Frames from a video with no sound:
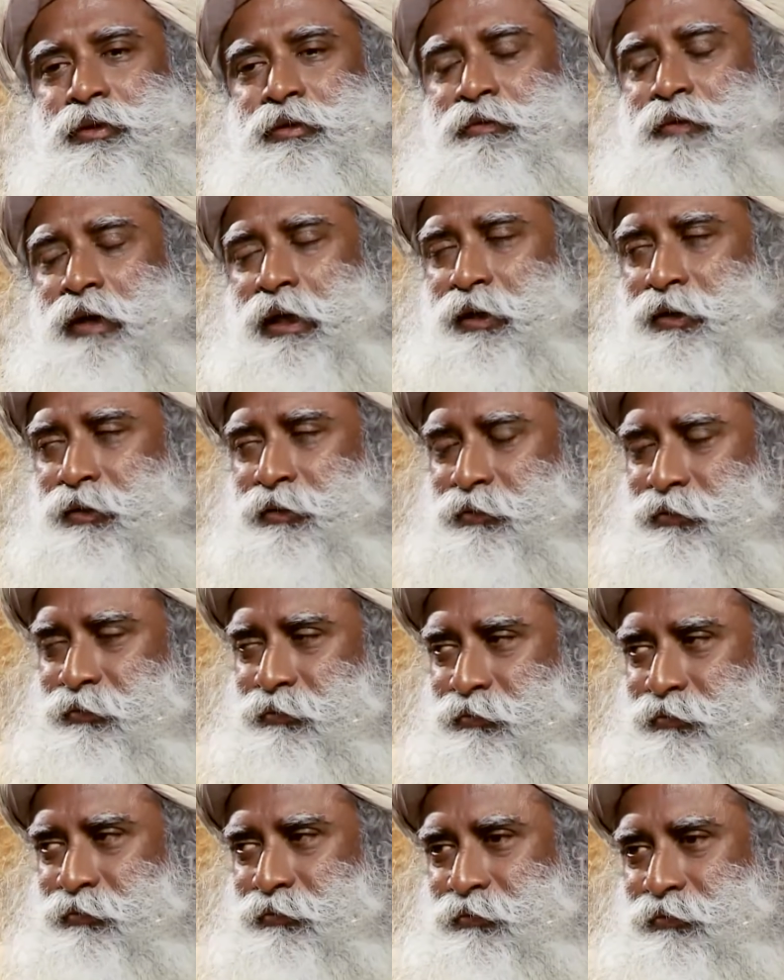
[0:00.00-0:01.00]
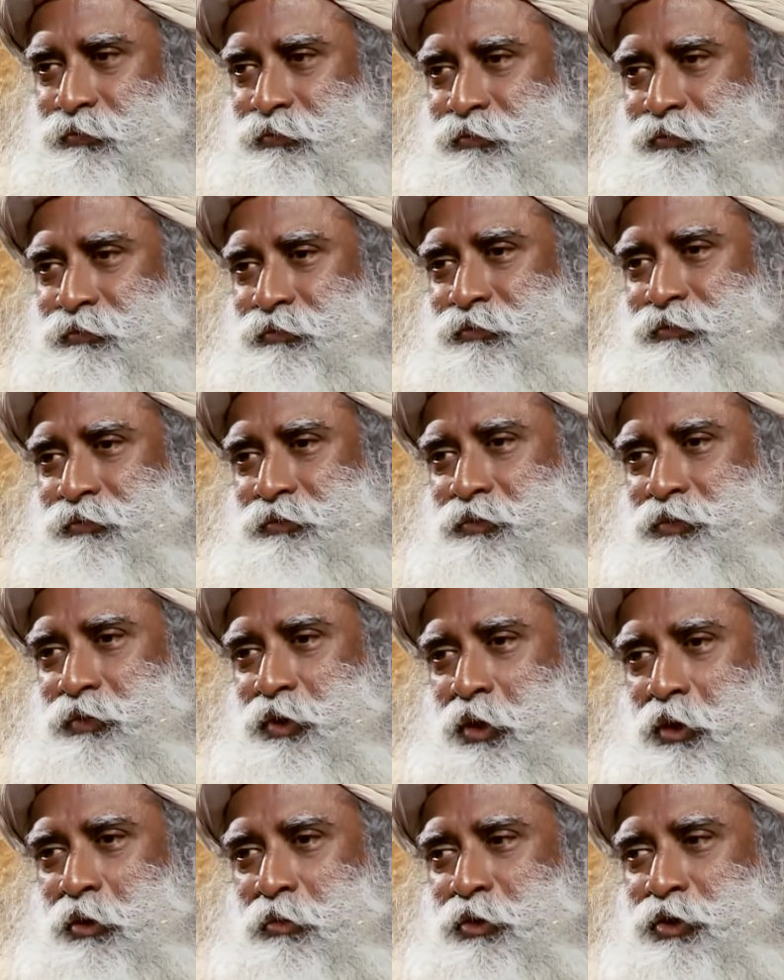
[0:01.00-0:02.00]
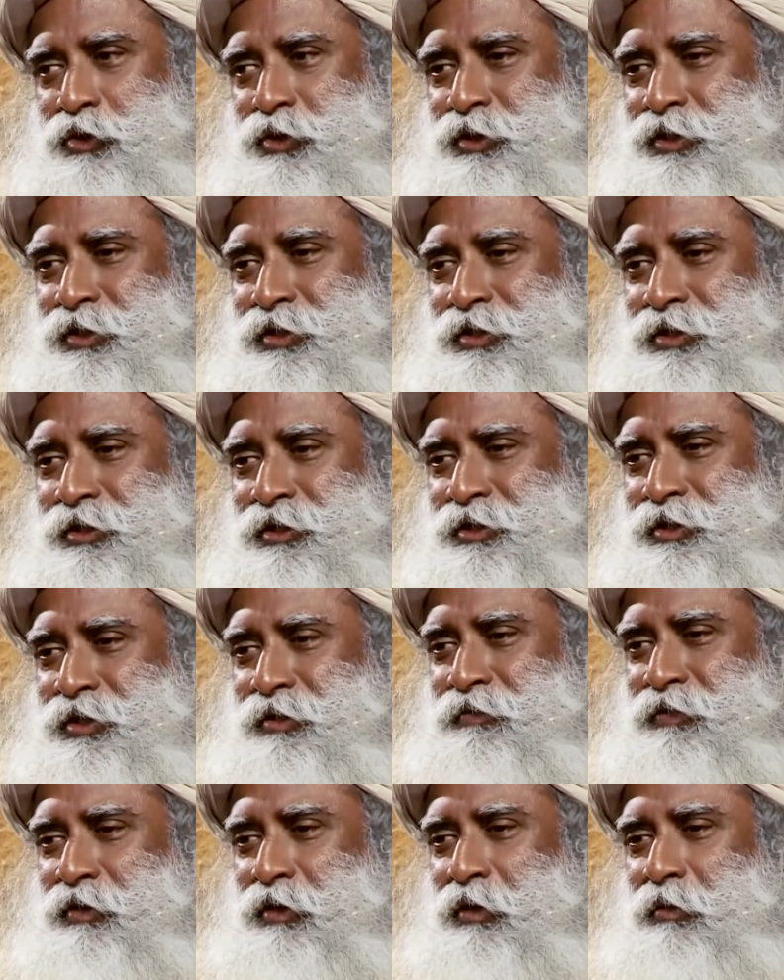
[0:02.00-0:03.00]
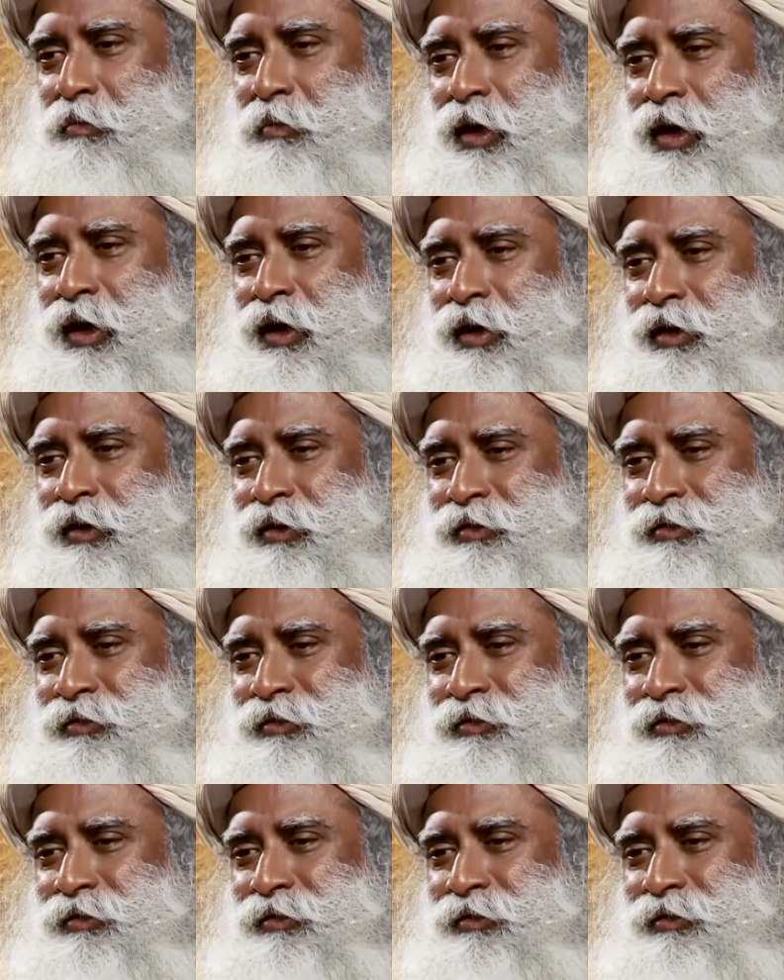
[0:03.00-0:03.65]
Well, almost 30 years have gone by.